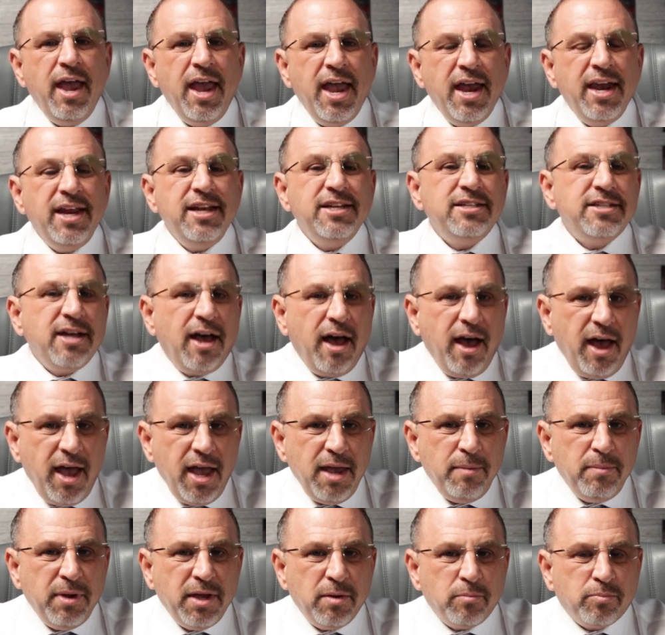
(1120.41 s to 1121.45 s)
any
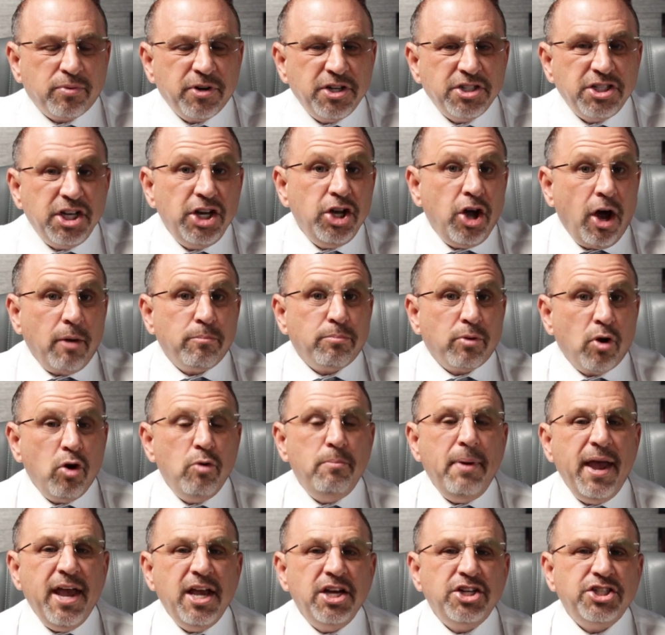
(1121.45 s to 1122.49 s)
time in prison, he got
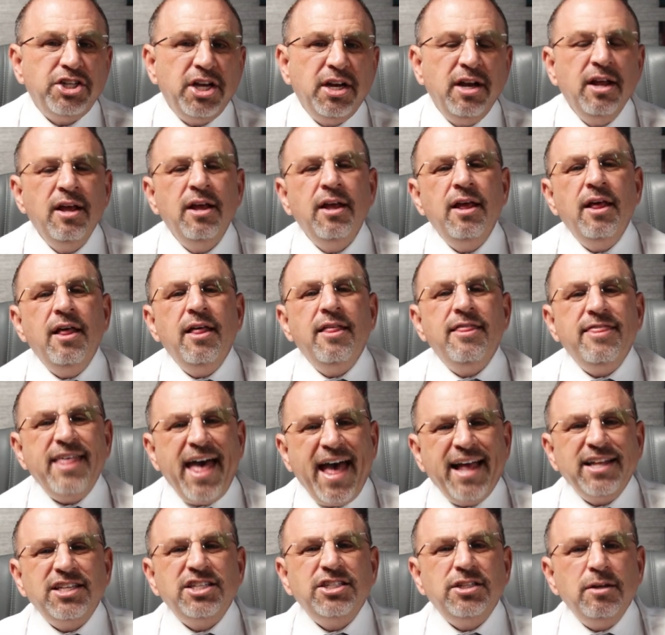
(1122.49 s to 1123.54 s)
probation,
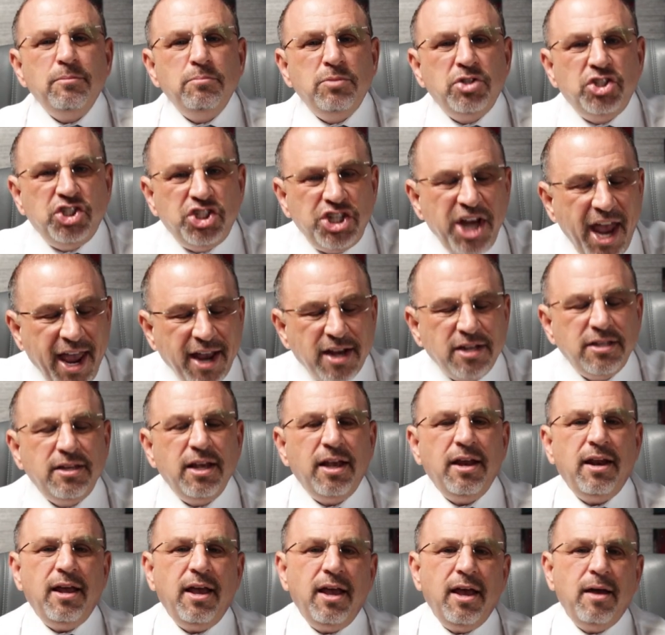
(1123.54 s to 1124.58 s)
that
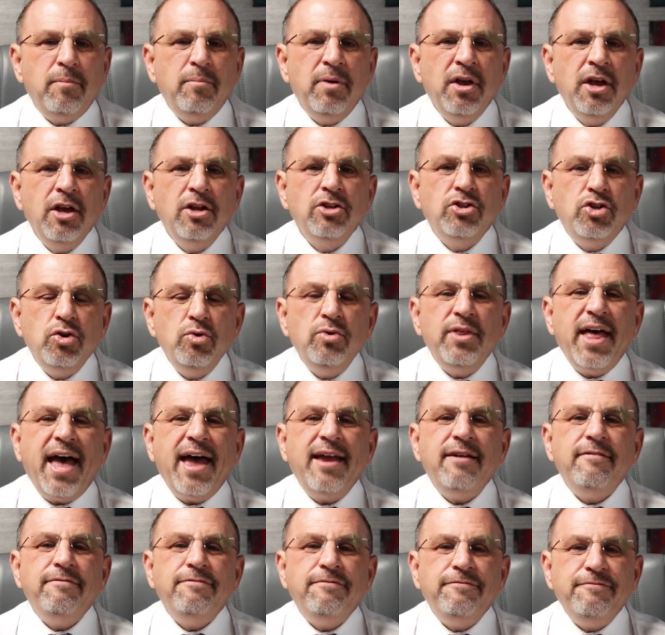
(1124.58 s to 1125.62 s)
subjected him to
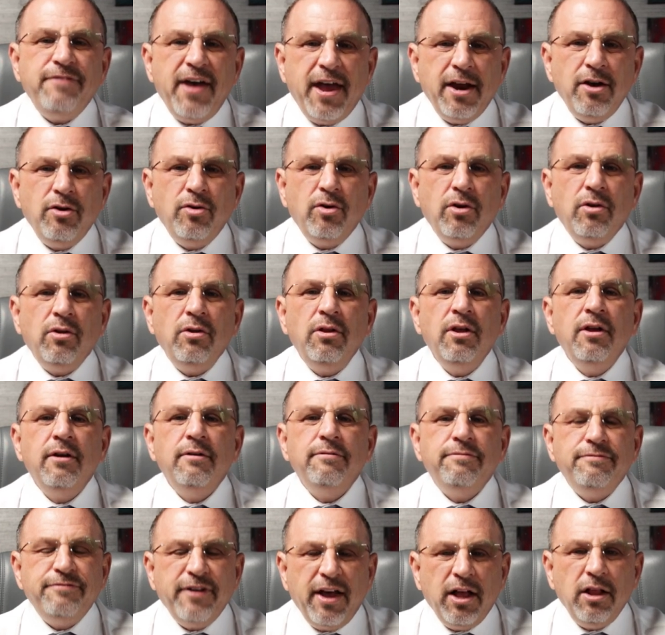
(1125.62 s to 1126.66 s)
that federal
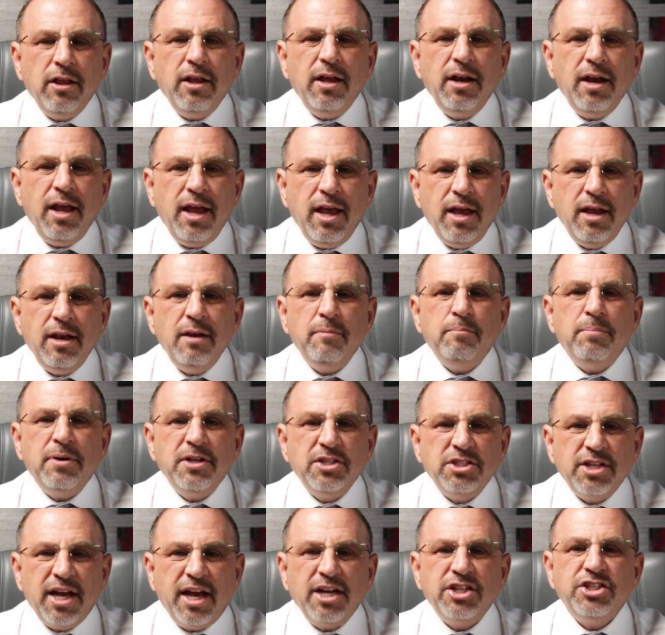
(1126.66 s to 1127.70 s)
felon in
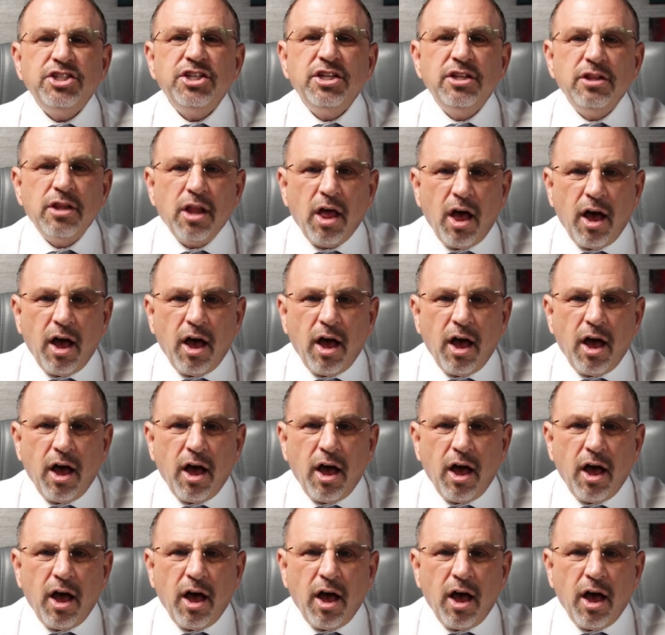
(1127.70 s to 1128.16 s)
possession